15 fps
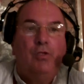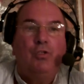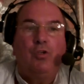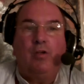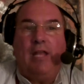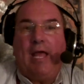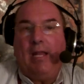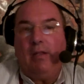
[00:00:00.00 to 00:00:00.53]

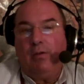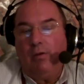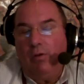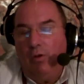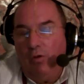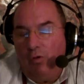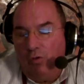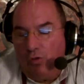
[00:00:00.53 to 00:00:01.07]
so that
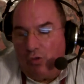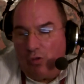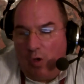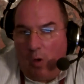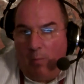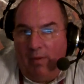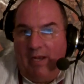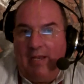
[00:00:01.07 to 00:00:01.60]

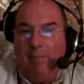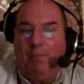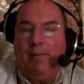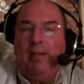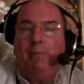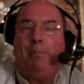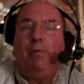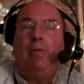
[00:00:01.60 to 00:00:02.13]
so many
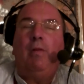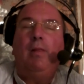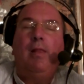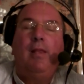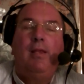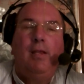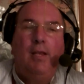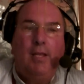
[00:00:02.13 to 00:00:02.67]
people
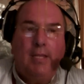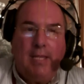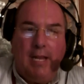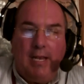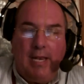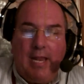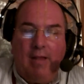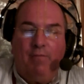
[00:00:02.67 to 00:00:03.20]

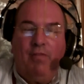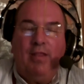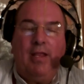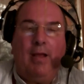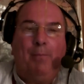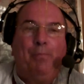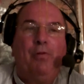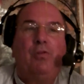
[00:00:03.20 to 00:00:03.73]
can have the
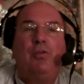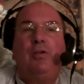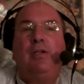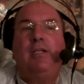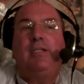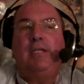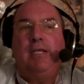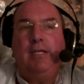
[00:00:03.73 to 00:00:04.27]

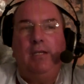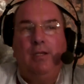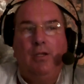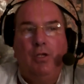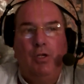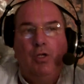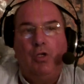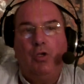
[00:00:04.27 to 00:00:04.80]
opportunity
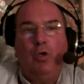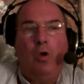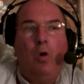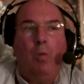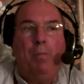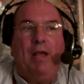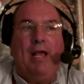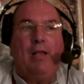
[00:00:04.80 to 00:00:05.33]
to
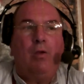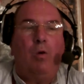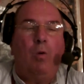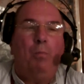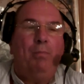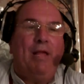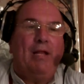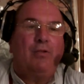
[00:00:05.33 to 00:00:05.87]
go back
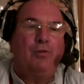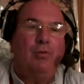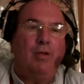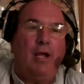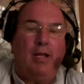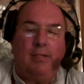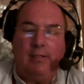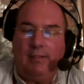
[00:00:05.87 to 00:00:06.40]
home, back to
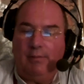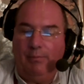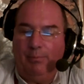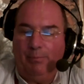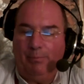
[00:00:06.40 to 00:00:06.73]
Godhead.